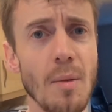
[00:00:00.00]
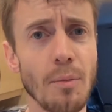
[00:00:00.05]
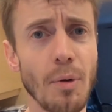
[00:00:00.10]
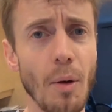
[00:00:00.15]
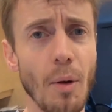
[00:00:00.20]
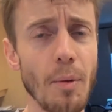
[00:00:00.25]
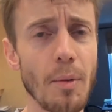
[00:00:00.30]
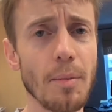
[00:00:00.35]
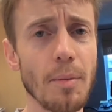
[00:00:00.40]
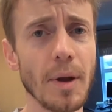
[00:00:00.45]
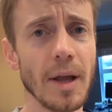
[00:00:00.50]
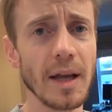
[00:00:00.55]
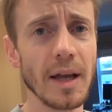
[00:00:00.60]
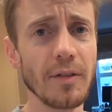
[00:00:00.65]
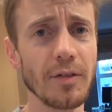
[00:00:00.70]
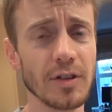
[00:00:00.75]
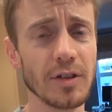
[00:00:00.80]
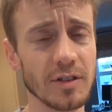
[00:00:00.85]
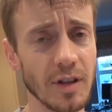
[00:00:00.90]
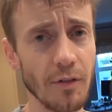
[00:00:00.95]

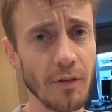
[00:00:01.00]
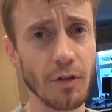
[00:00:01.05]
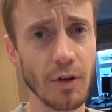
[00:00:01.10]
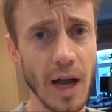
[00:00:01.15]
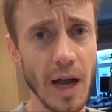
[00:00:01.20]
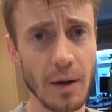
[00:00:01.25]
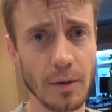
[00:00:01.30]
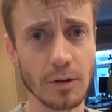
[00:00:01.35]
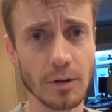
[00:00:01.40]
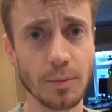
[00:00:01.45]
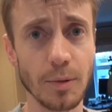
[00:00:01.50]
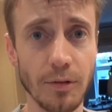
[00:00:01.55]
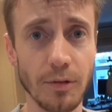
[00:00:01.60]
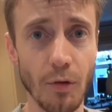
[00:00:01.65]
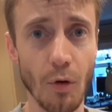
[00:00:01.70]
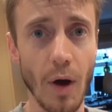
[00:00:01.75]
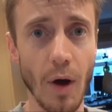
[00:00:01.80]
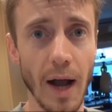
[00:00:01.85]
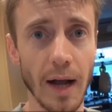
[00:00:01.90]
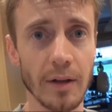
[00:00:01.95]
probably for several hours
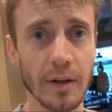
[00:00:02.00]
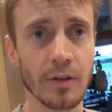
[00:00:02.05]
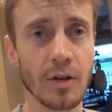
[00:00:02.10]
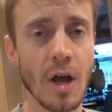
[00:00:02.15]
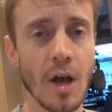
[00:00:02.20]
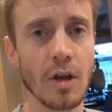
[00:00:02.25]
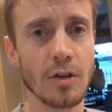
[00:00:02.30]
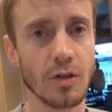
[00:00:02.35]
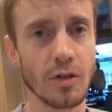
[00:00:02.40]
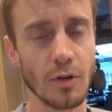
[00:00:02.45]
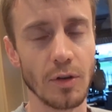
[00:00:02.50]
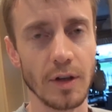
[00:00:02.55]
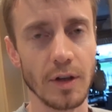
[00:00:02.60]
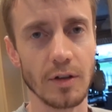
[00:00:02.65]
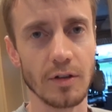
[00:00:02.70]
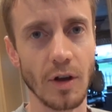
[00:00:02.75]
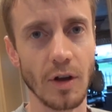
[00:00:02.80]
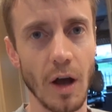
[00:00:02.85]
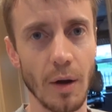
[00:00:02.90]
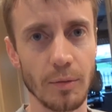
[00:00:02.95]
beforehand, so that
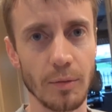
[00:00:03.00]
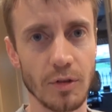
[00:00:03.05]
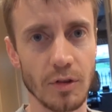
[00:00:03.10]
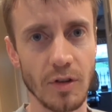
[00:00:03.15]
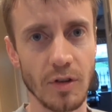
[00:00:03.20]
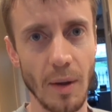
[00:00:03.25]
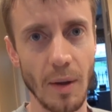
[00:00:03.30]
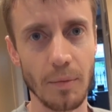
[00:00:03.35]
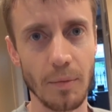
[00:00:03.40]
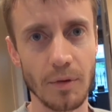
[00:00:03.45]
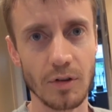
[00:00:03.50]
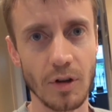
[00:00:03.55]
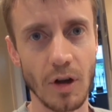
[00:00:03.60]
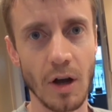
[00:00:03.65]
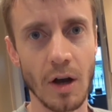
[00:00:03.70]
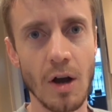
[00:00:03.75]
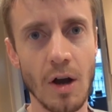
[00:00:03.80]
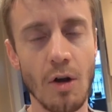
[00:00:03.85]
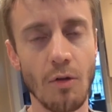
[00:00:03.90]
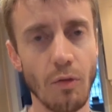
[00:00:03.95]
it's up to
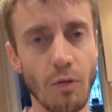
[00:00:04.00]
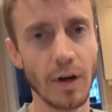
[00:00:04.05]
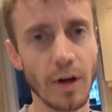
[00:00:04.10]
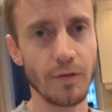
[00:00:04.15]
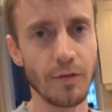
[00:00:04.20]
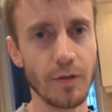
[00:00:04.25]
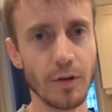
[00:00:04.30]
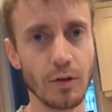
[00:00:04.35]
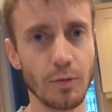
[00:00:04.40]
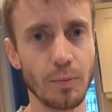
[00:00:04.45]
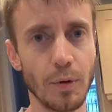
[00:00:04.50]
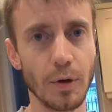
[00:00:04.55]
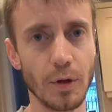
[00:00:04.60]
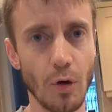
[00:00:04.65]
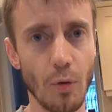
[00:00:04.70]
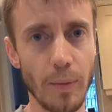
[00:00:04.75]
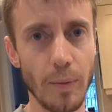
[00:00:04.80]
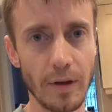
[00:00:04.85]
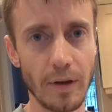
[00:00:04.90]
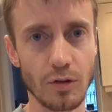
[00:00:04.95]
temperature, ready for you to put
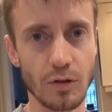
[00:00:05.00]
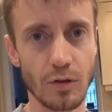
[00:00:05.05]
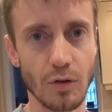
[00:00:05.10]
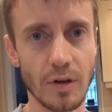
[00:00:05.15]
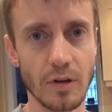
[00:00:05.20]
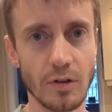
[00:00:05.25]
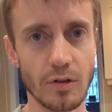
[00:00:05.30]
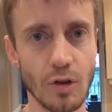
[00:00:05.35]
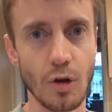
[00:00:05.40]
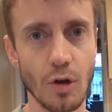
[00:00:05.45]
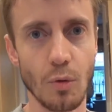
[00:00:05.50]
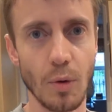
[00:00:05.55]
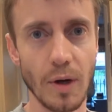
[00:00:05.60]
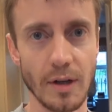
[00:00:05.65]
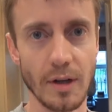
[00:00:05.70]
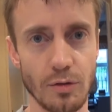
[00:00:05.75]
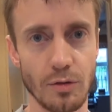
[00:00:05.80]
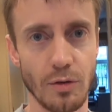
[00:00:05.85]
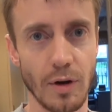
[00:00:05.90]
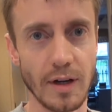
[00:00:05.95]
your mixture into when
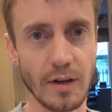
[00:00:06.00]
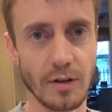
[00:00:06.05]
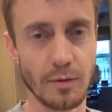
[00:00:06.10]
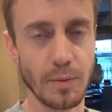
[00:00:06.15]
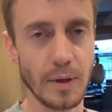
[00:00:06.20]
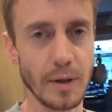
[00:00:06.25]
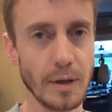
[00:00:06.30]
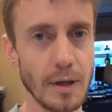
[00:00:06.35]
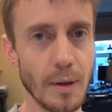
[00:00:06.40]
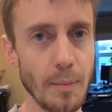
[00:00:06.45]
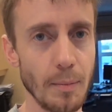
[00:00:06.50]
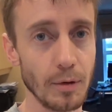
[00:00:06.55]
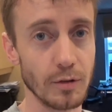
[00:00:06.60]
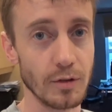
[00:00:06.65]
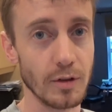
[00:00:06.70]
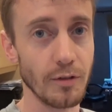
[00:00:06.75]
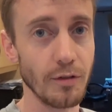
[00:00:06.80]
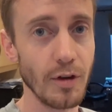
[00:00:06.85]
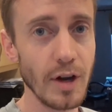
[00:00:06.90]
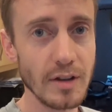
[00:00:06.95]
it's ready to be
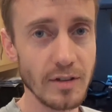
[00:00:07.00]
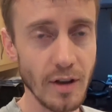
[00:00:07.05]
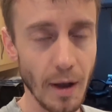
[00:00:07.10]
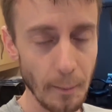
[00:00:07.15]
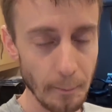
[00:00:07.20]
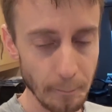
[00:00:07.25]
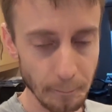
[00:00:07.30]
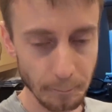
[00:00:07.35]
put in the freezer.